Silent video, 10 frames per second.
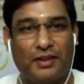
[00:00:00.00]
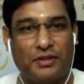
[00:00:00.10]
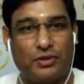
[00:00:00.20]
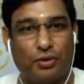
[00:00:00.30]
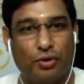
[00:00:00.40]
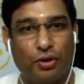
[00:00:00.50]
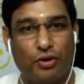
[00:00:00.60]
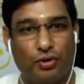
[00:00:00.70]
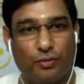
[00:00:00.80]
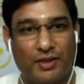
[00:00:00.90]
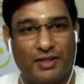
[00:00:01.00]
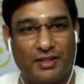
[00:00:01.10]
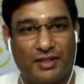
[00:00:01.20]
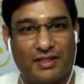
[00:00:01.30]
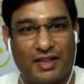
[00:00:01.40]
So also you must
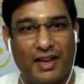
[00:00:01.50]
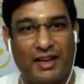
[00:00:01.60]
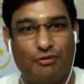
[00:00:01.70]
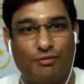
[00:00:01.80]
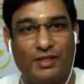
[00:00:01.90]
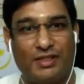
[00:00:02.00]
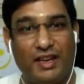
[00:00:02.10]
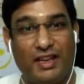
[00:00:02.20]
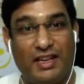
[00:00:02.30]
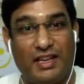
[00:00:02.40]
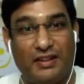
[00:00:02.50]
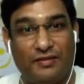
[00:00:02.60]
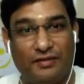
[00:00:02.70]
understand, you must leave